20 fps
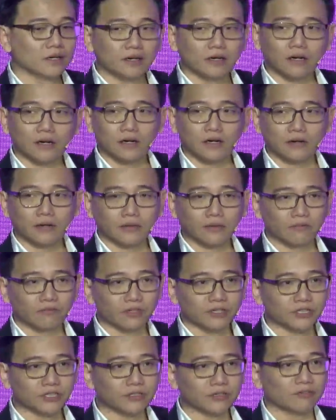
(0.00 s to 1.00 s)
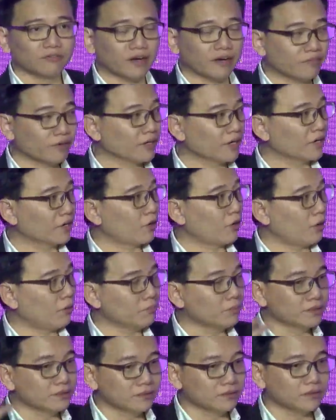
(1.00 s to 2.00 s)
the vision of having a
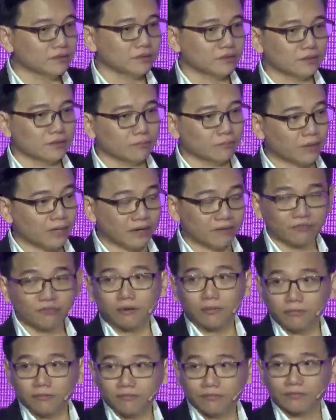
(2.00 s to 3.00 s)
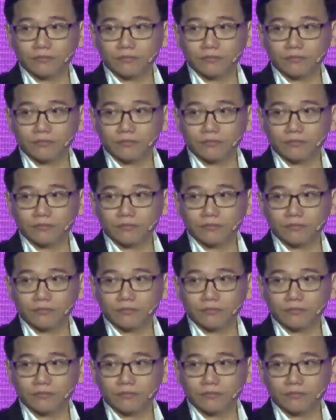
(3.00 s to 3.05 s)
common platform